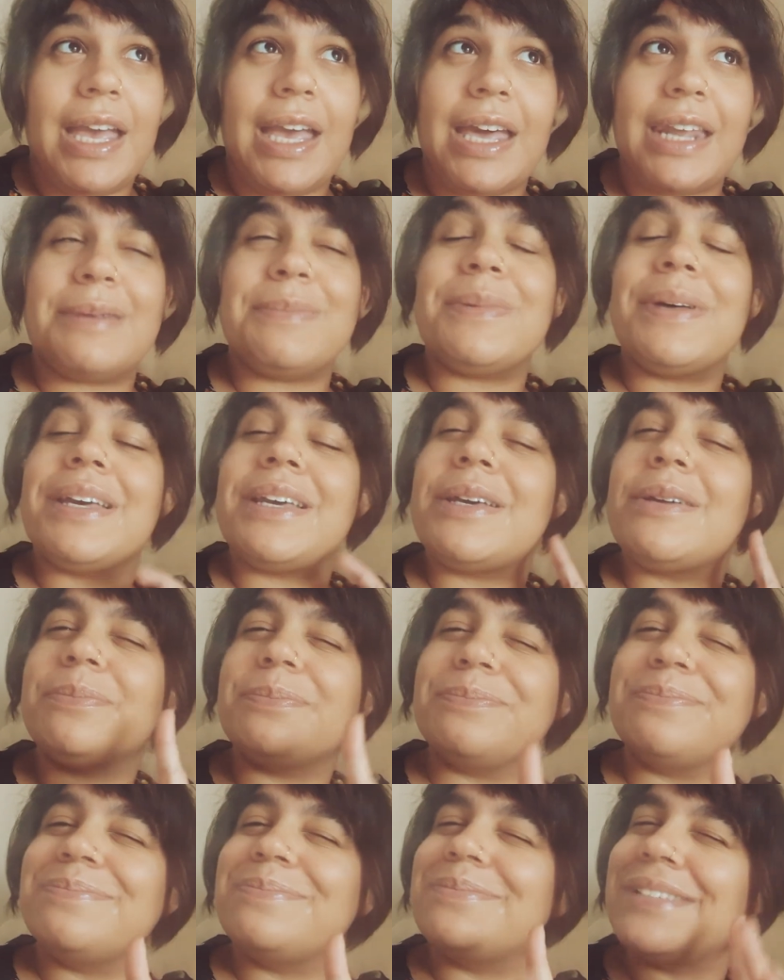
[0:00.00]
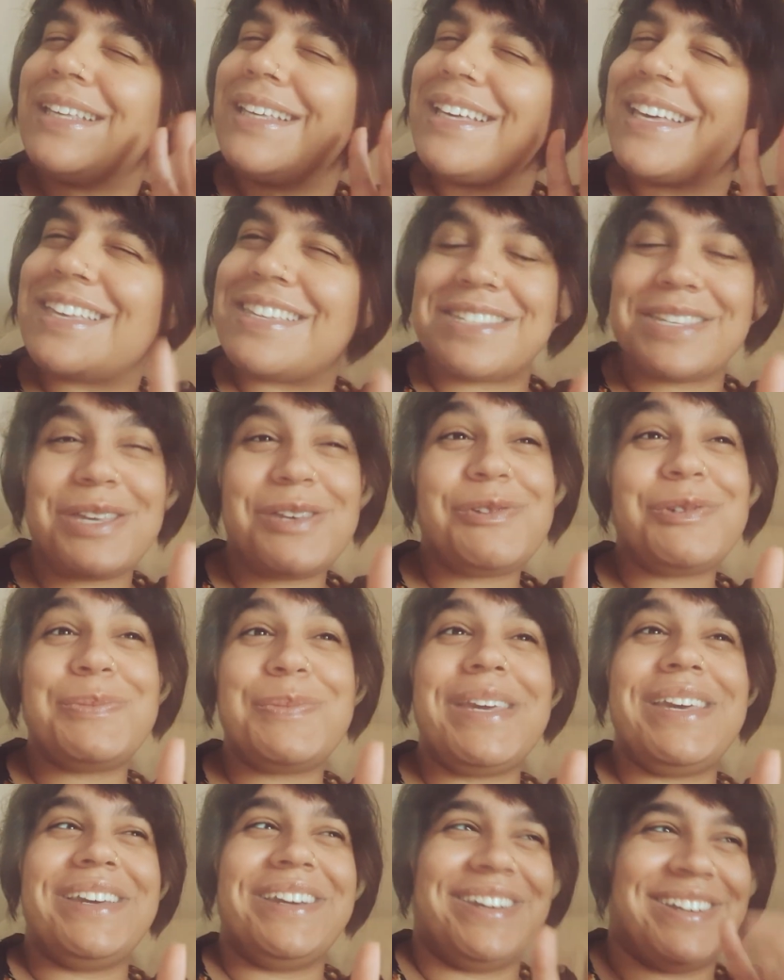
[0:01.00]
And I'm like, excuse
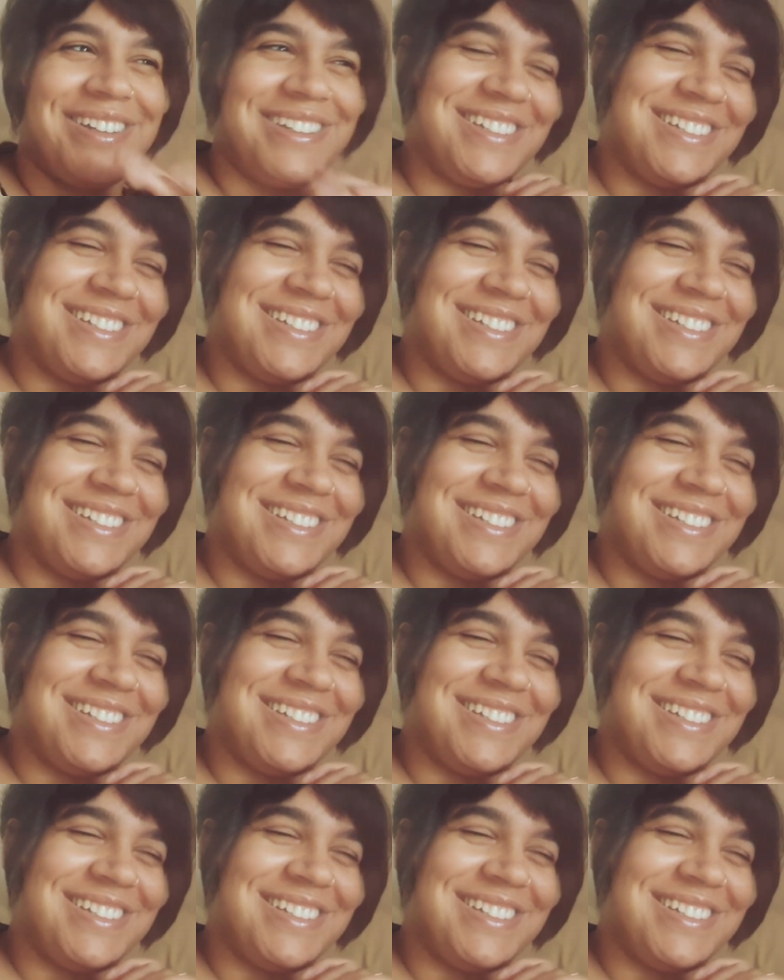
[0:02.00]
me?